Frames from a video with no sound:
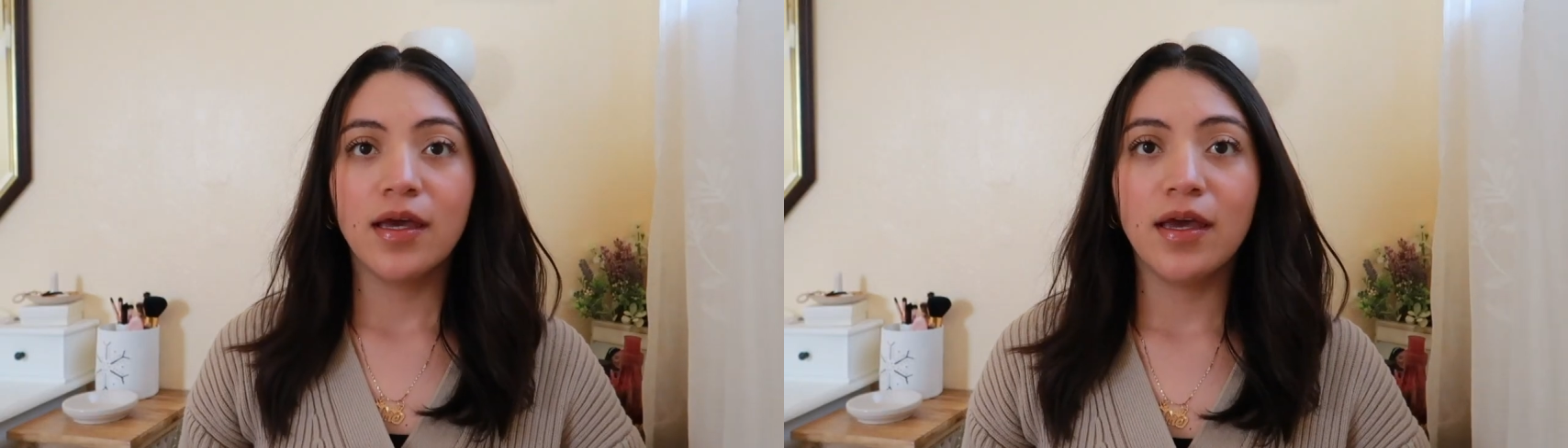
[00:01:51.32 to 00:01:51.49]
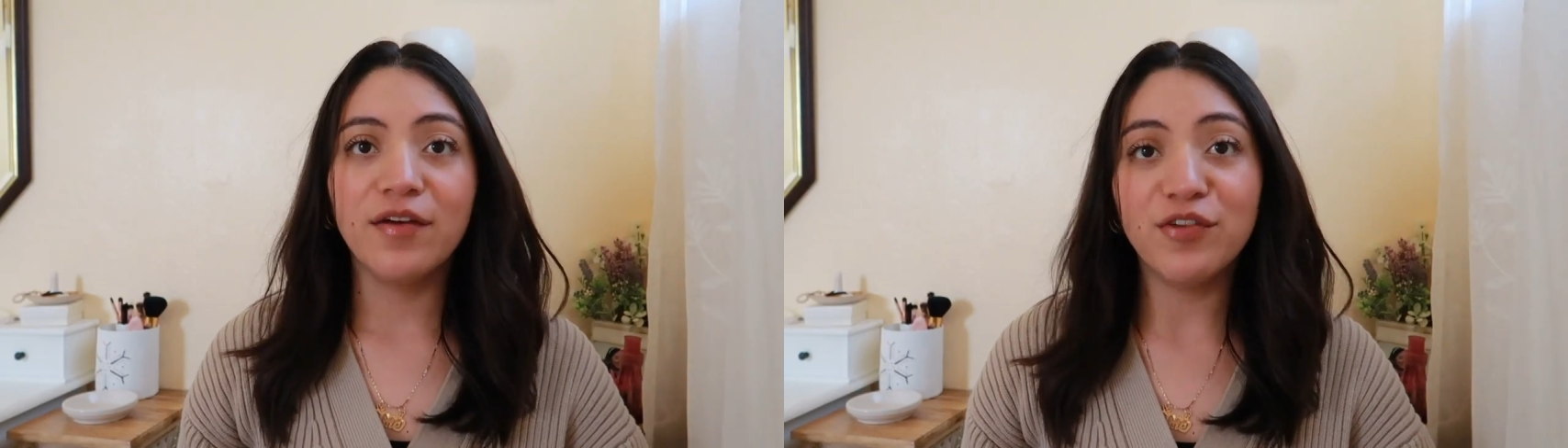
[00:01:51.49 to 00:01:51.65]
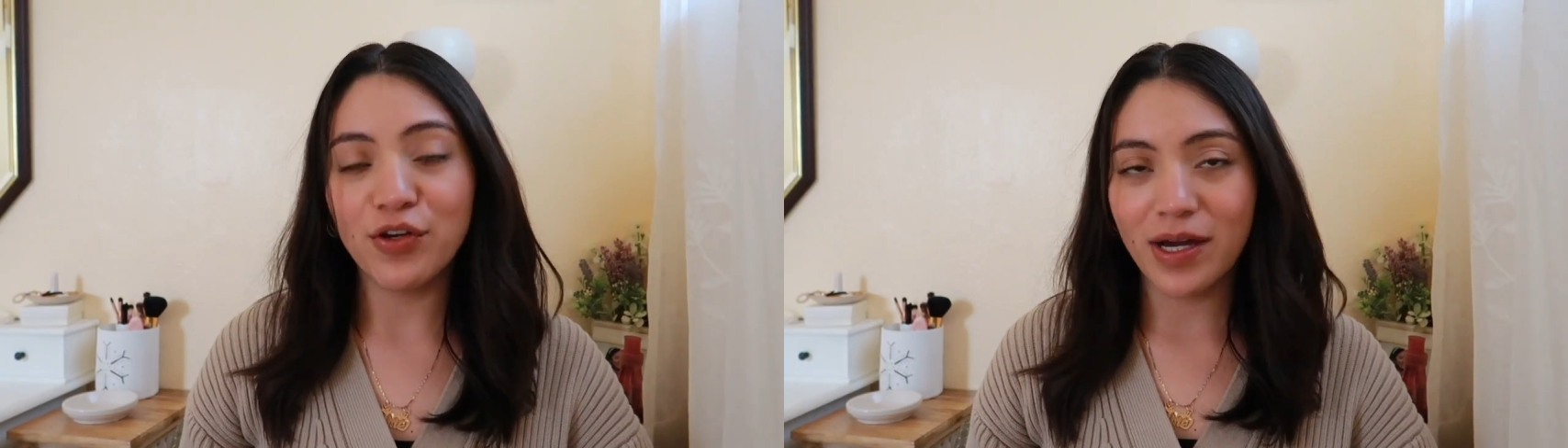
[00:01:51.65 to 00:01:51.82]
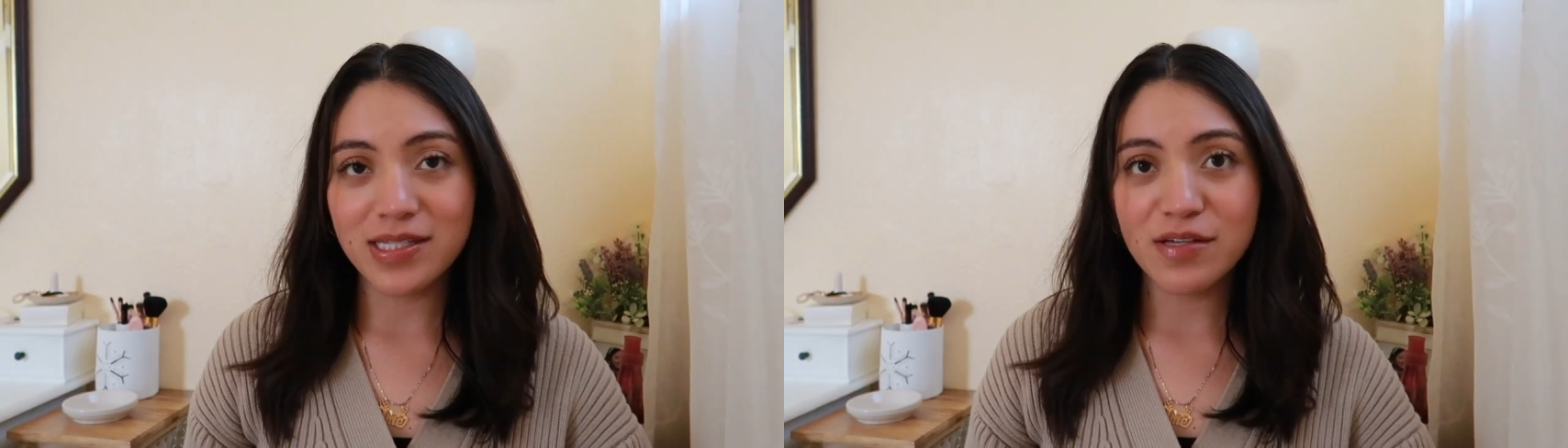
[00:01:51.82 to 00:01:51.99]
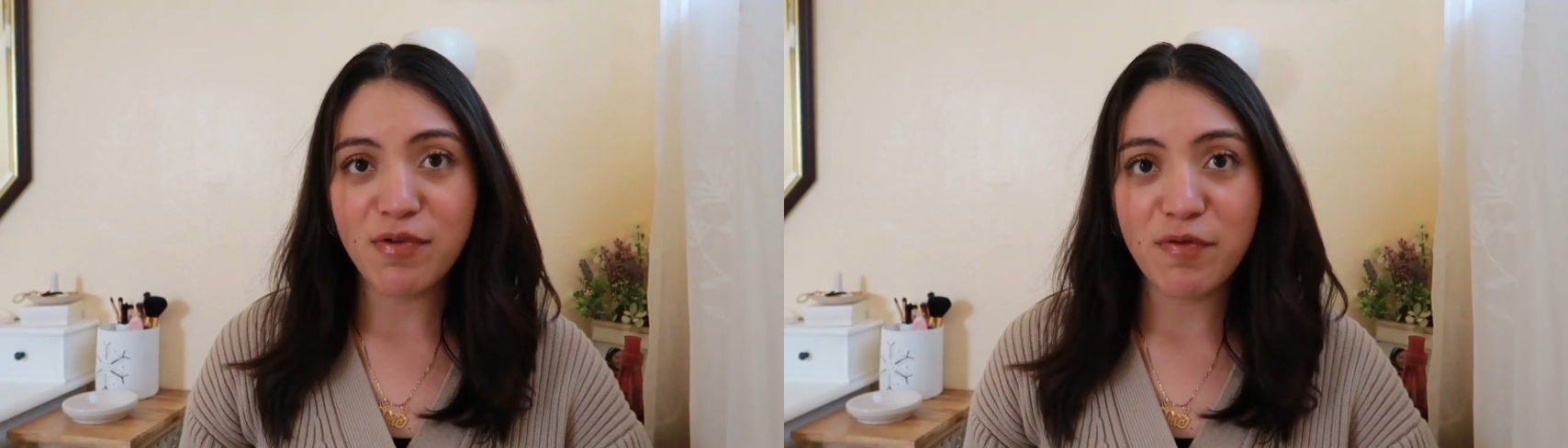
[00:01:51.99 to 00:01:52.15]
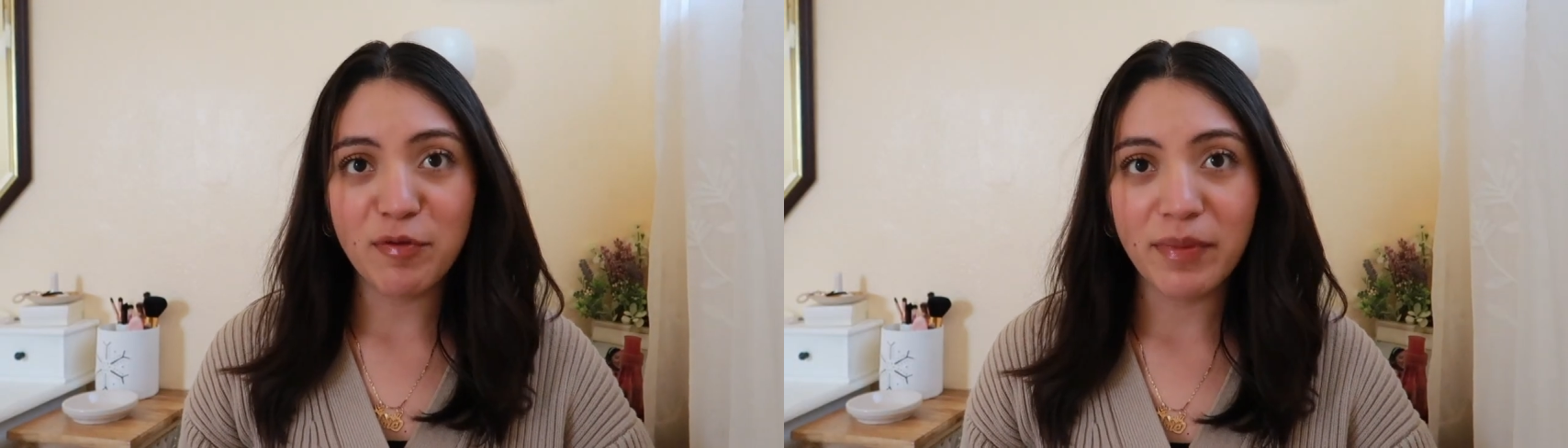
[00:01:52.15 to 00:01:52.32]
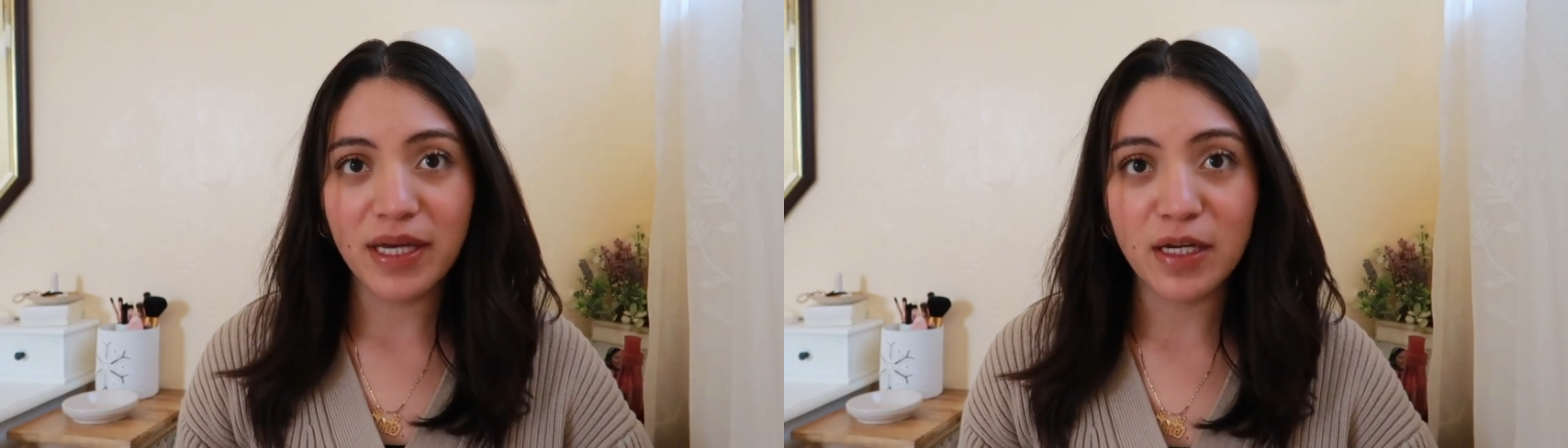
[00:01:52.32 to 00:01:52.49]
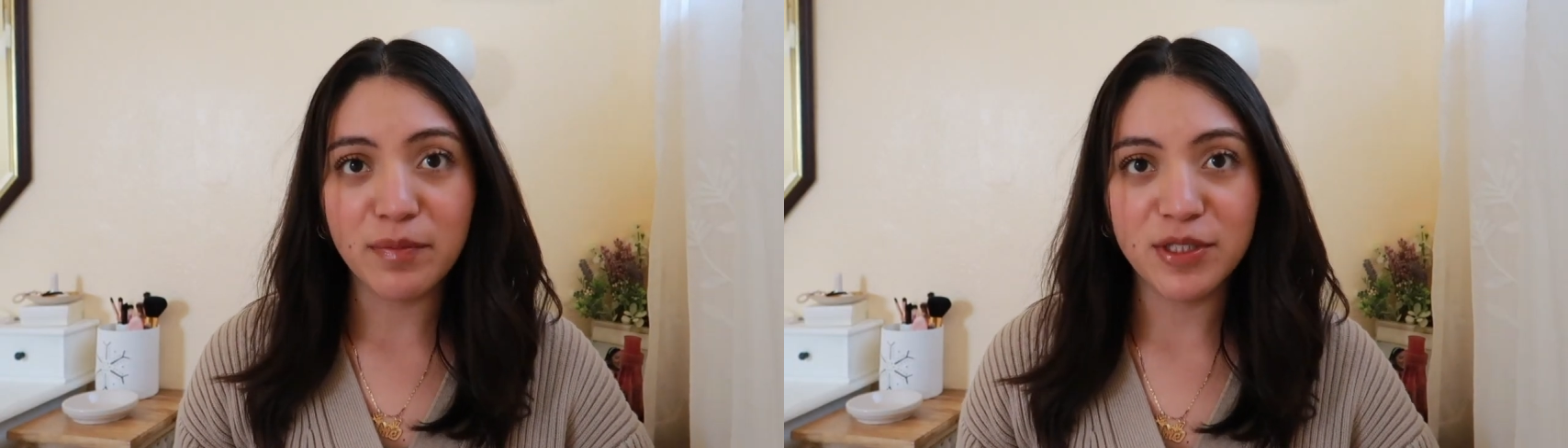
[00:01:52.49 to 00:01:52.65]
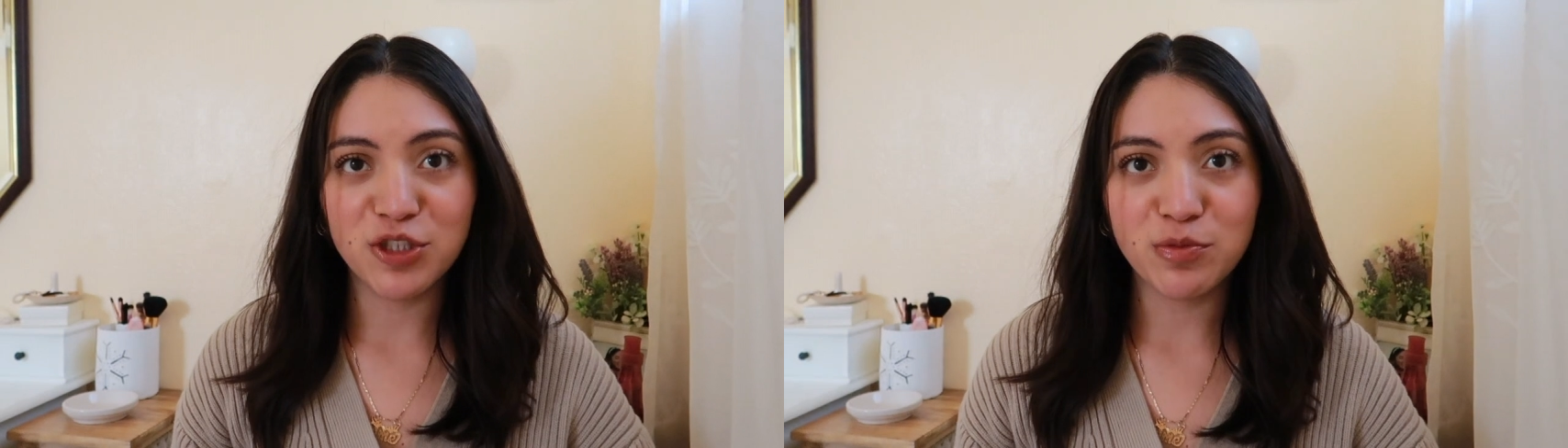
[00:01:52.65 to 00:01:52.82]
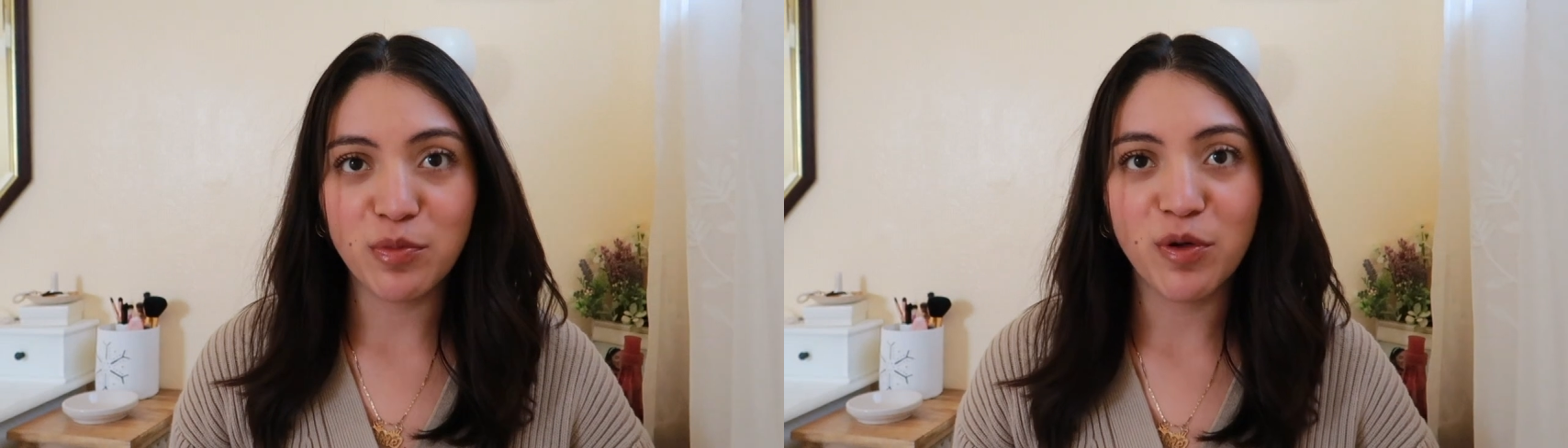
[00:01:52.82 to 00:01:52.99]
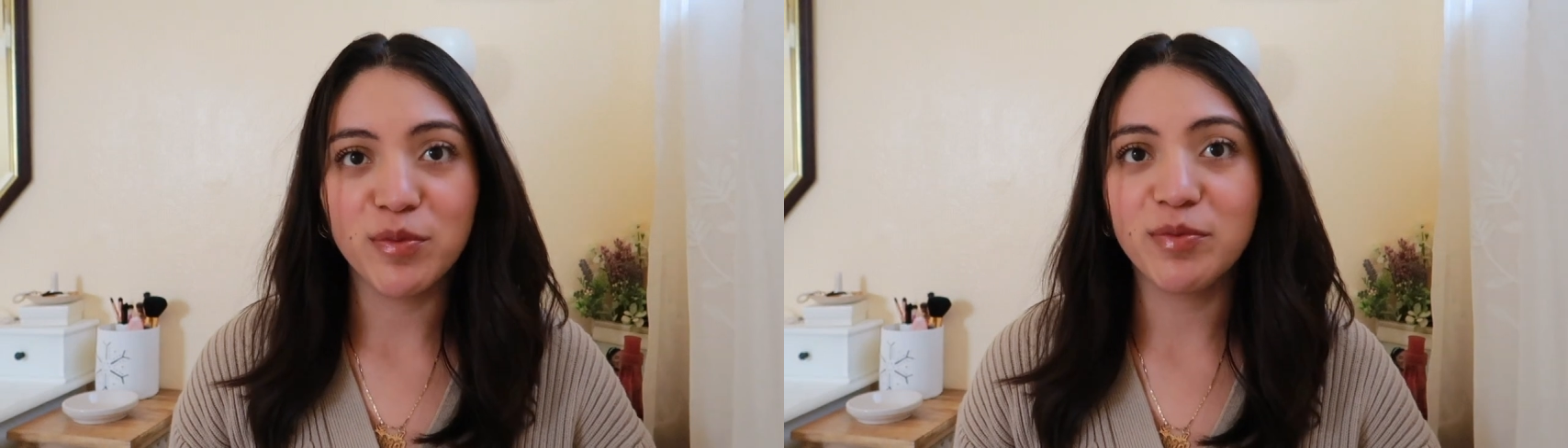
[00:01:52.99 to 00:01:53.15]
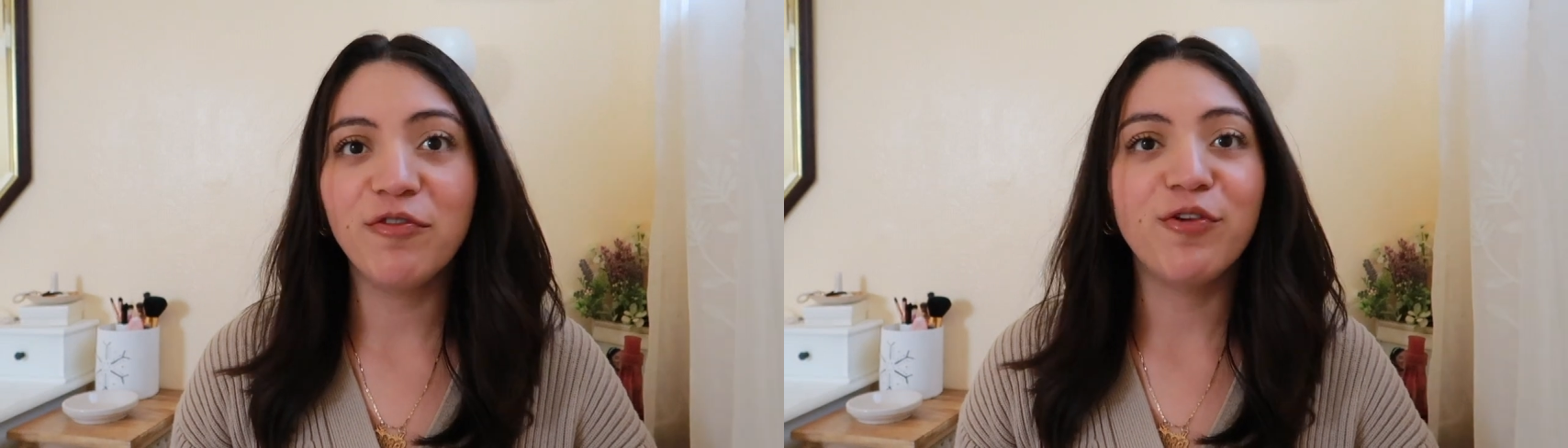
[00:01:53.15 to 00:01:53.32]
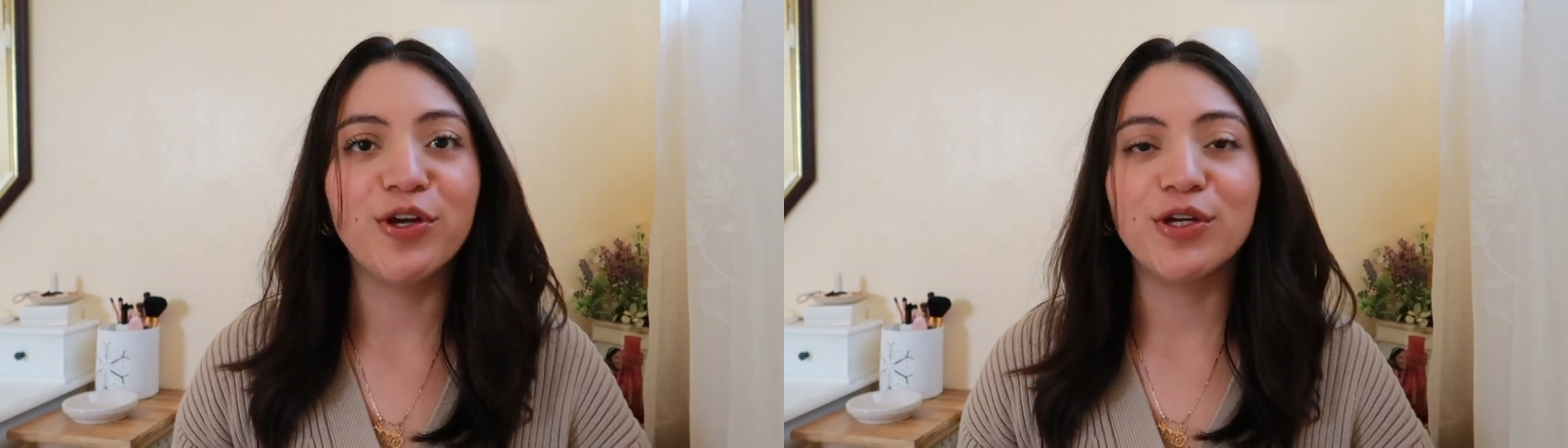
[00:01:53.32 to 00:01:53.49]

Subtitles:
If you guys have ever made a vision board before,